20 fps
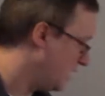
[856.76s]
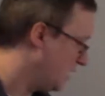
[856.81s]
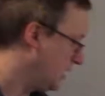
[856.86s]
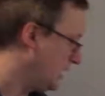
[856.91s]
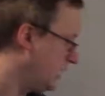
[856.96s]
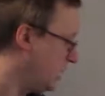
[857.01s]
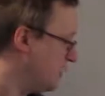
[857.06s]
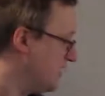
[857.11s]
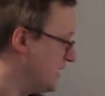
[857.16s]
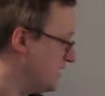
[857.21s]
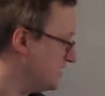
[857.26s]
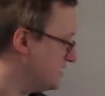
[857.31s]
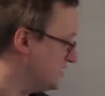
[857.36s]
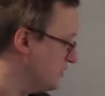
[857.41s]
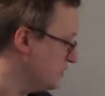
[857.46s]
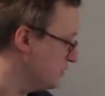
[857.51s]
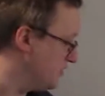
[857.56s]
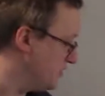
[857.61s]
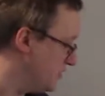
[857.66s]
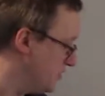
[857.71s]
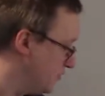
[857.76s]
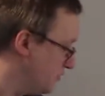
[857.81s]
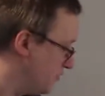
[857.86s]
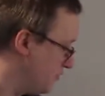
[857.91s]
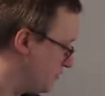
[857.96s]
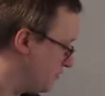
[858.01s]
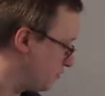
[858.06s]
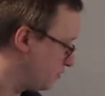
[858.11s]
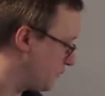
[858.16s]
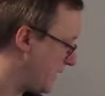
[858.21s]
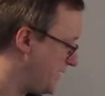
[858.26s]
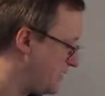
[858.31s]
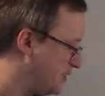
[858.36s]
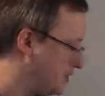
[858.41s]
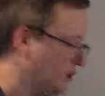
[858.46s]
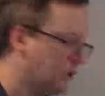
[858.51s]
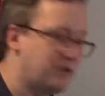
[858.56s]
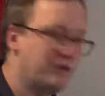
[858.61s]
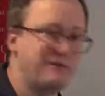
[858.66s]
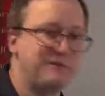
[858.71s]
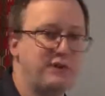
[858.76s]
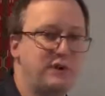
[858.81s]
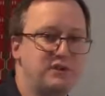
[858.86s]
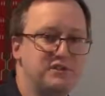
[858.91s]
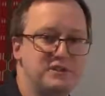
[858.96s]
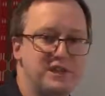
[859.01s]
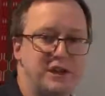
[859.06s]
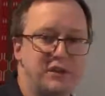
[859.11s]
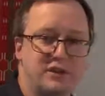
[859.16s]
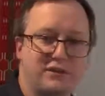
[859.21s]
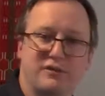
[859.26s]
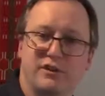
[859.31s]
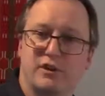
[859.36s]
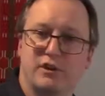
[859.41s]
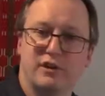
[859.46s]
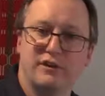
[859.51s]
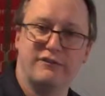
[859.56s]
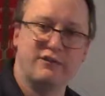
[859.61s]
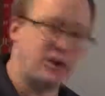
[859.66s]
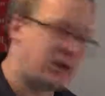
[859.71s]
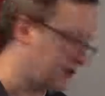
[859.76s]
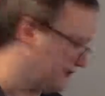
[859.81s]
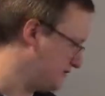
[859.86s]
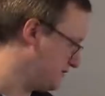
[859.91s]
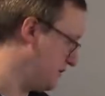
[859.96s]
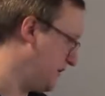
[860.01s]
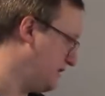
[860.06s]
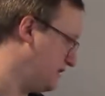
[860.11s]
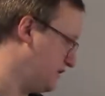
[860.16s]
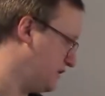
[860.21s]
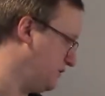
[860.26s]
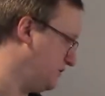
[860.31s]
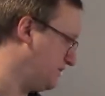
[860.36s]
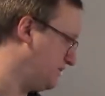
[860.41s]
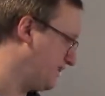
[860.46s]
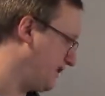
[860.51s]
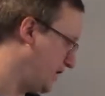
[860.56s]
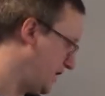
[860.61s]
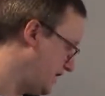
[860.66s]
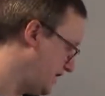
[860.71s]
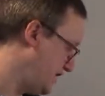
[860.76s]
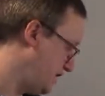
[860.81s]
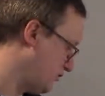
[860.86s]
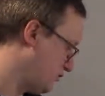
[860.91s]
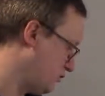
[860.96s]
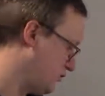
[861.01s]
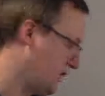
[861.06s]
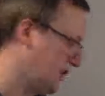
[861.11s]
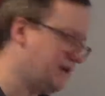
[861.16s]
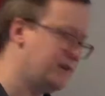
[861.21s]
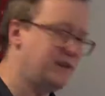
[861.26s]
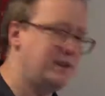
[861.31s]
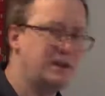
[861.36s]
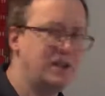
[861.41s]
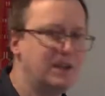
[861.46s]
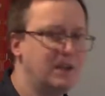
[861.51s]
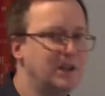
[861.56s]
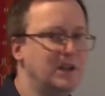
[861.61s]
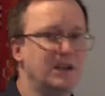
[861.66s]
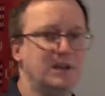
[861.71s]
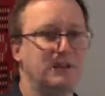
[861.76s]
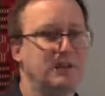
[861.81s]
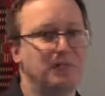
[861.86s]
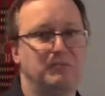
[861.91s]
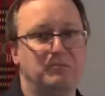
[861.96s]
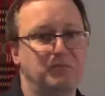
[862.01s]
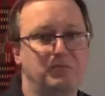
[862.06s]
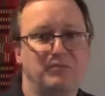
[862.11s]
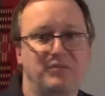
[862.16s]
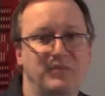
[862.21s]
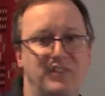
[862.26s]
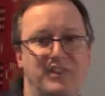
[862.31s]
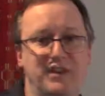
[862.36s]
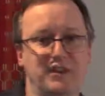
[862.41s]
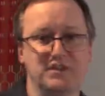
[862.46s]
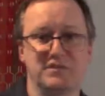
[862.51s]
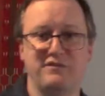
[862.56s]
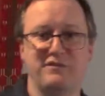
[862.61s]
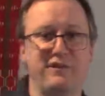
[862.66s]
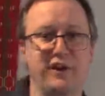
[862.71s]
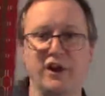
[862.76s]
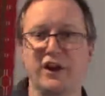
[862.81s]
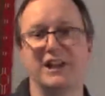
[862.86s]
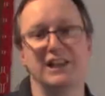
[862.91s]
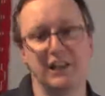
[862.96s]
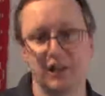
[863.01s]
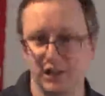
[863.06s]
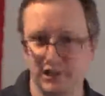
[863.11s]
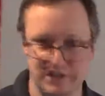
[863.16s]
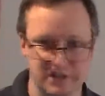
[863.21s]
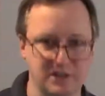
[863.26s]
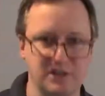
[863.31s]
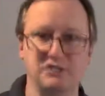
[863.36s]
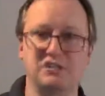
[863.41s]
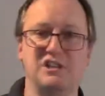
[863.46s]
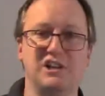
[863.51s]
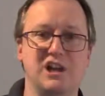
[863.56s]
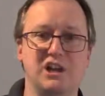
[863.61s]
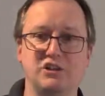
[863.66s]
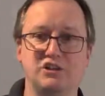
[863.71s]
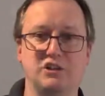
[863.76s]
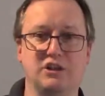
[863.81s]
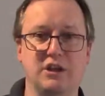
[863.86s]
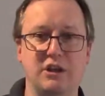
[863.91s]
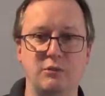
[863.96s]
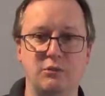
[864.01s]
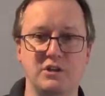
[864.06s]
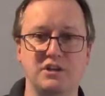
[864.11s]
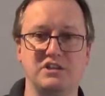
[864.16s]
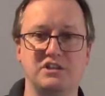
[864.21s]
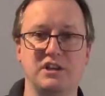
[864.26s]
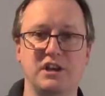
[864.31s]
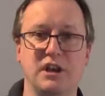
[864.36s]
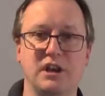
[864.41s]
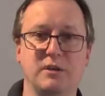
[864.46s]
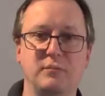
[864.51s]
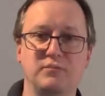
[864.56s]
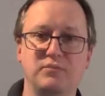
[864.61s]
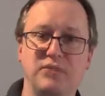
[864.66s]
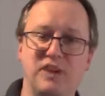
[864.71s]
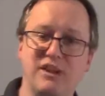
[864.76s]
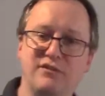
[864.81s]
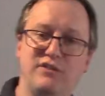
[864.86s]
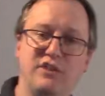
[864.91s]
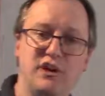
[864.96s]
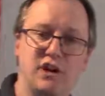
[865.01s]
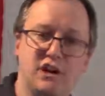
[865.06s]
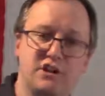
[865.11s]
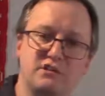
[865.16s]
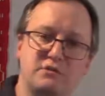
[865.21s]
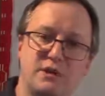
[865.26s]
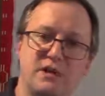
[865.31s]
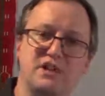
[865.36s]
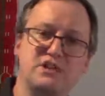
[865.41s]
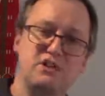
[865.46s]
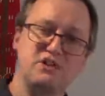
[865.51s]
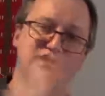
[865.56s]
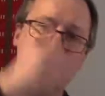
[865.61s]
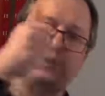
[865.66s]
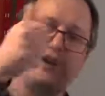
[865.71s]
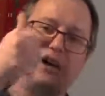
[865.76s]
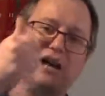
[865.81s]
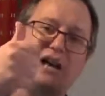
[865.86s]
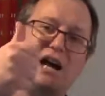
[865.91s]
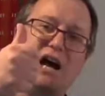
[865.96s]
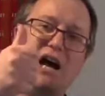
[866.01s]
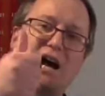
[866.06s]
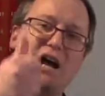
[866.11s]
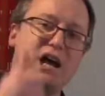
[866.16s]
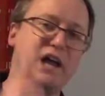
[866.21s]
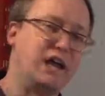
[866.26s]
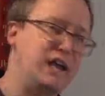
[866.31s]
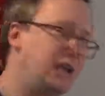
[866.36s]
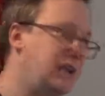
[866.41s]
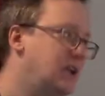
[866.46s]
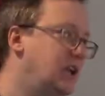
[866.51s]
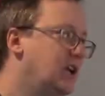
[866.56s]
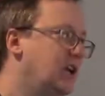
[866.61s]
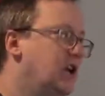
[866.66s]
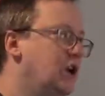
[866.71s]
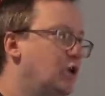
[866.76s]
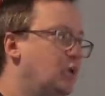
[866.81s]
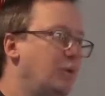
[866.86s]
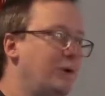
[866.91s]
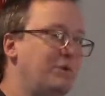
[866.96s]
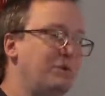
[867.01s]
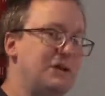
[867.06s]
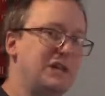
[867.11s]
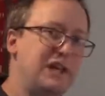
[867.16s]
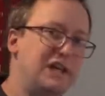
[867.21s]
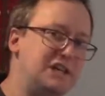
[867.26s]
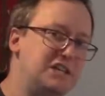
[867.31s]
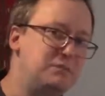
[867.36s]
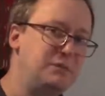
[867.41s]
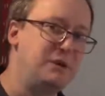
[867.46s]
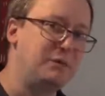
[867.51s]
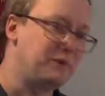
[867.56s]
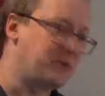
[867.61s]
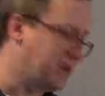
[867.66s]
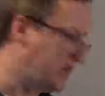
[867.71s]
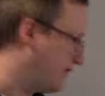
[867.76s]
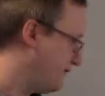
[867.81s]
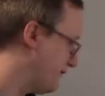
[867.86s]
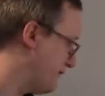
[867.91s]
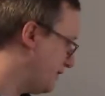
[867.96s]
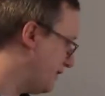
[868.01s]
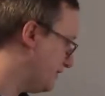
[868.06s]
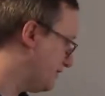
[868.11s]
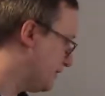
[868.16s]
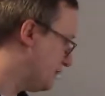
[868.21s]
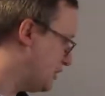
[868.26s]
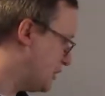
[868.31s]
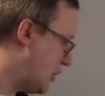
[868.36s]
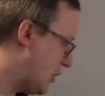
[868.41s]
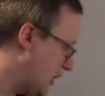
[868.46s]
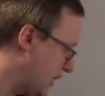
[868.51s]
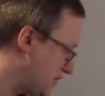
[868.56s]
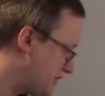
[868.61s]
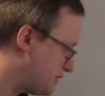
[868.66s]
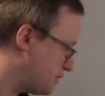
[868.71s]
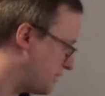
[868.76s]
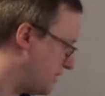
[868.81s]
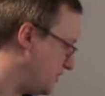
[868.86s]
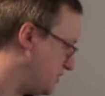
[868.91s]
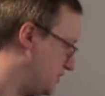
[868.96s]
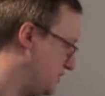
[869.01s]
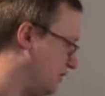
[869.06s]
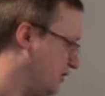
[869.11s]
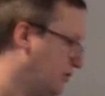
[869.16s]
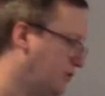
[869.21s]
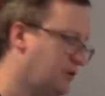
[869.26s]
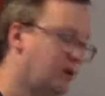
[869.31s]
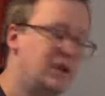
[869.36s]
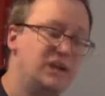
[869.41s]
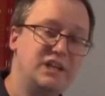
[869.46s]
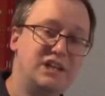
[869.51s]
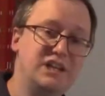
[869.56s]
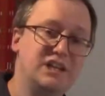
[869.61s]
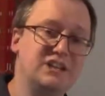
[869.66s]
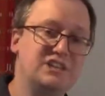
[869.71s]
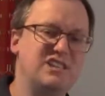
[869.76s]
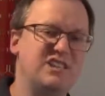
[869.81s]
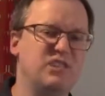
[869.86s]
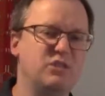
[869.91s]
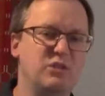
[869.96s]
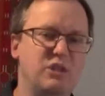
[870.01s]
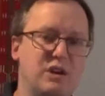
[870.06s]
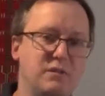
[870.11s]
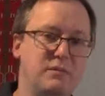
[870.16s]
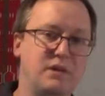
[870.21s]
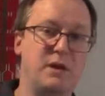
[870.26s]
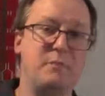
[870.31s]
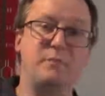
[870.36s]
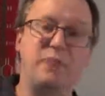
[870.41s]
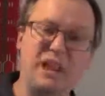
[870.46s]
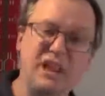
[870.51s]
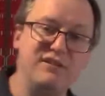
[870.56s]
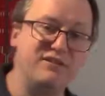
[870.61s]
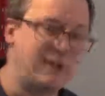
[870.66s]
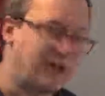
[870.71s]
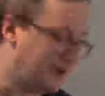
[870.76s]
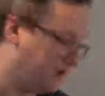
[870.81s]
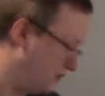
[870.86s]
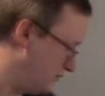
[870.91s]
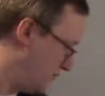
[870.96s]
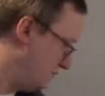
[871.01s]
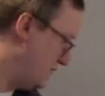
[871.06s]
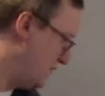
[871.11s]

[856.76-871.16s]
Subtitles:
Okay, so the ratio that falls out, if the odds ratio is very near 1, there's very little association that we see. If the odds ratio is very high, we would like to be able to convert from an odds ratio into a p-value.